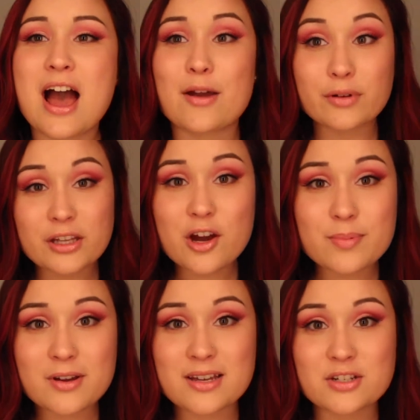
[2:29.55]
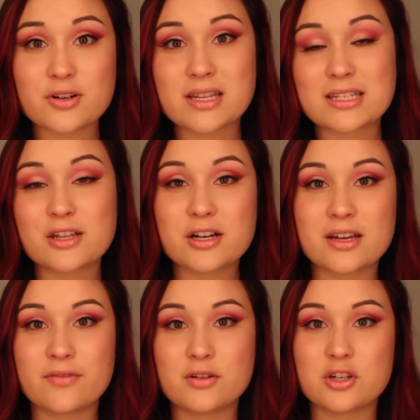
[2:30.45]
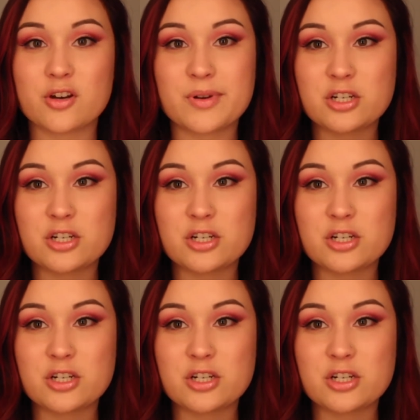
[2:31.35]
I really hope you guys enjoy this look. If you do,